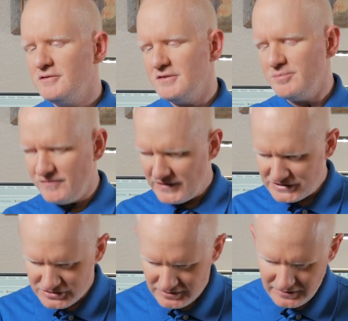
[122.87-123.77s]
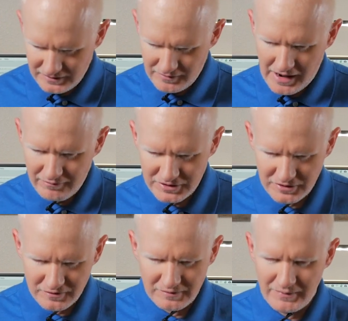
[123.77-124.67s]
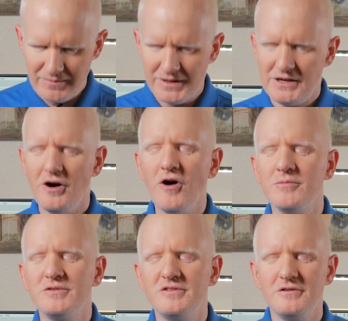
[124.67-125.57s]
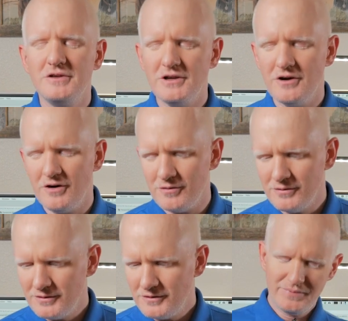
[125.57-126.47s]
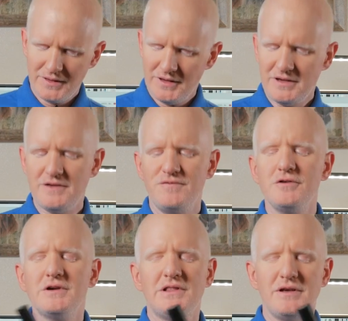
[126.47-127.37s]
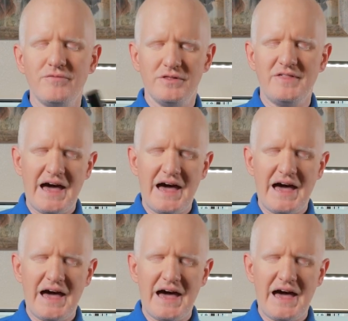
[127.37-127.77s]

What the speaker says: use it professionally though. I would use it maybe in a home studio. If you can live with